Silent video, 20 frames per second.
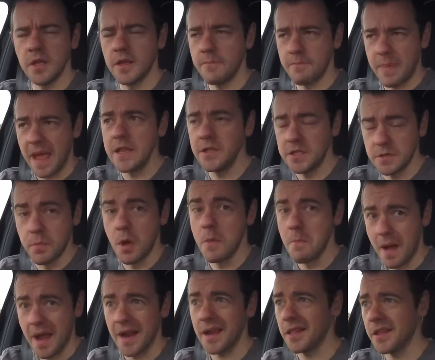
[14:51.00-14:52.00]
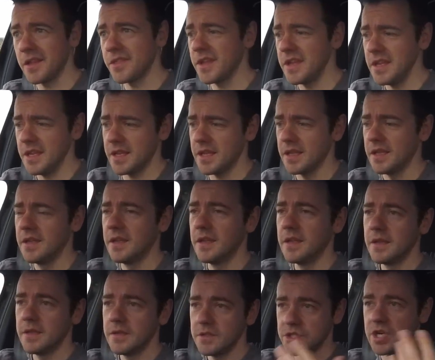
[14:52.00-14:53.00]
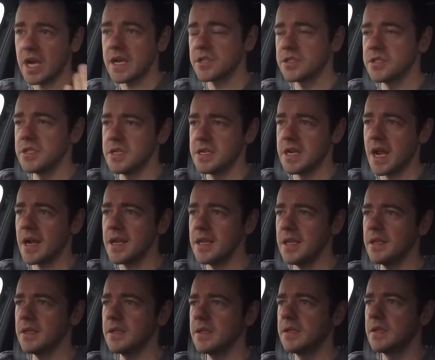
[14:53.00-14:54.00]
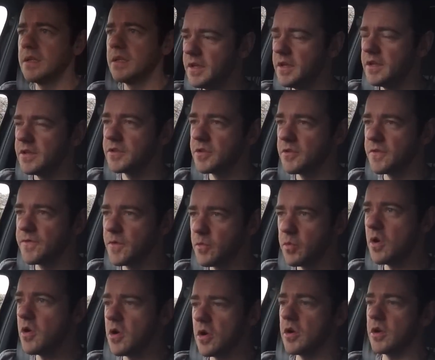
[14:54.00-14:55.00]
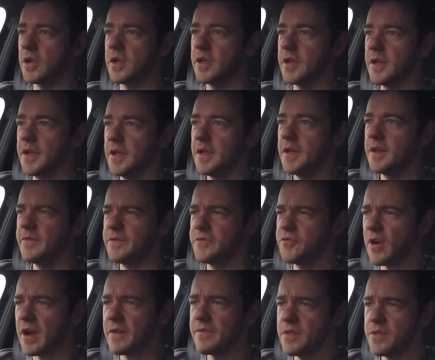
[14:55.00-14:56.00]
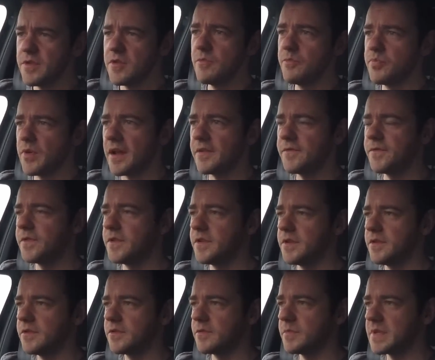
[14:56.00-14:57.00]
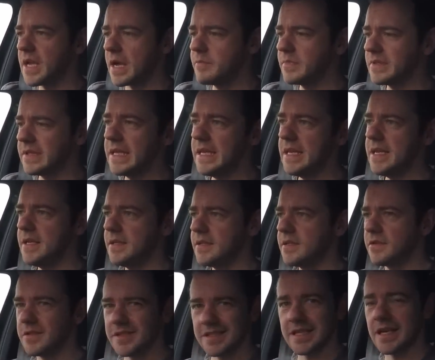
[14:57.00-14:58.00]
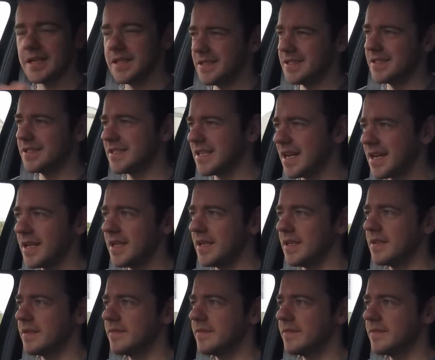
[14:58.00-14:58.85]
pence per mile, I think, charged at night. So for work, driving through Bradford and sometimes Leeds, site to site,